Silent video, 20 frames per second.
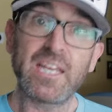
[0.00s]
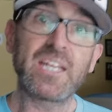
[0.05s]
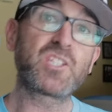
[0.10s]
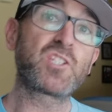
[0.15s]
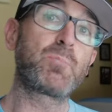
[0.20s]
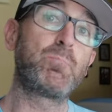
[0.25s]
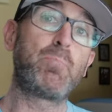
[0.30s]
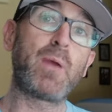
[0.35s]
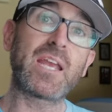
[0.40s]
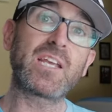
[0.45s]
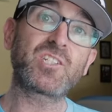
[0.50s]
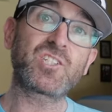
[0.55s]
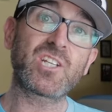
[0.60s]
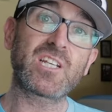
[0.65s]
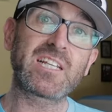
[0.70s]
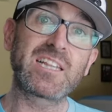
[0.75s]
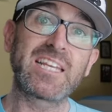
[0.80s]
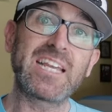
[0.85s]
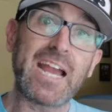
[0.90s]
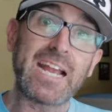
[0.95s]
it's
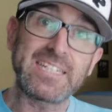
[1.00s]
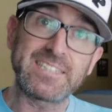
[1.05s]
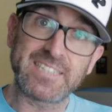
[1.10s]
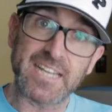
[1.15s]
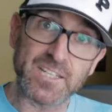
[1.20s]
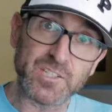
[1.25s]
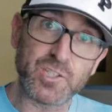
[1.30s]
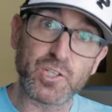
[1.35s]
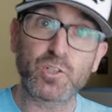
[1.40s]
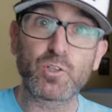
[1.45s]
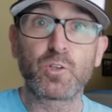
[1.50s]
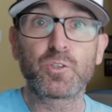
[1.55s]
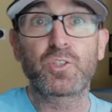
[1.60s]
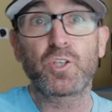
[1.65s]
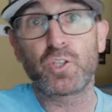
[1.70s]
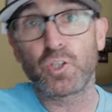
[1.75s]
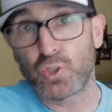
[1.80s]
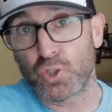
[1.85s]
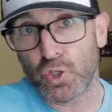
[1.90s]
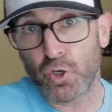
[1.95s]
basically identical to
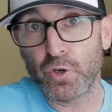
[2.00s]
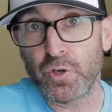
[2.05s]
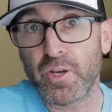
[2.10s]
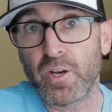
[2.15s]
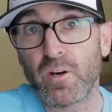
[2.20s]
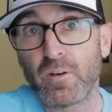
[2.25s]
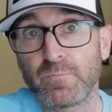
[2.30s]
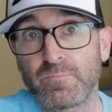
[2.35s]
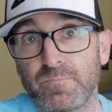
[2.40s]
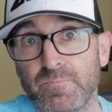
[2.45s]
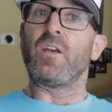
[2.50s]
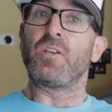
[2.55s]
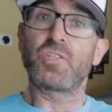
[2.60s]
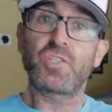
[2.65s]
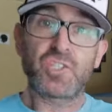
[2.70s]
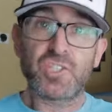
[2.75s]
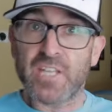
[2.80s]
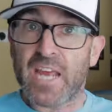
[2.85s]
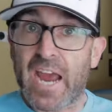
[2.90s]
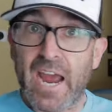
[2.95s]
the Journeyer.
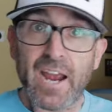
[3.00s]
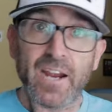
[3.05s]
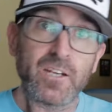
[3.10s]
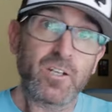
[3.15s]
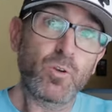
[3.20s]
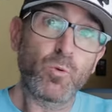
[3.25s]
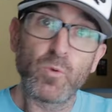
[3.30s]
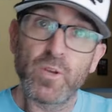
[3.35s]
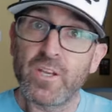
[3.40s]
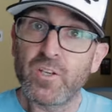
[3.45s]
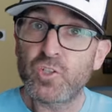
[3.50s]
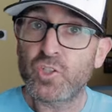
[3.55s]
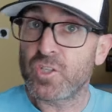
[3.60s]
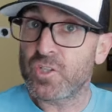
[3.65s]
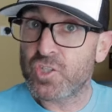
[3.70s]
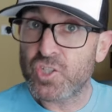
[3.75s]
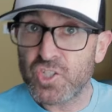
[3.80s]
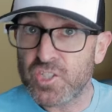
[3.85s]
Stack, reach, and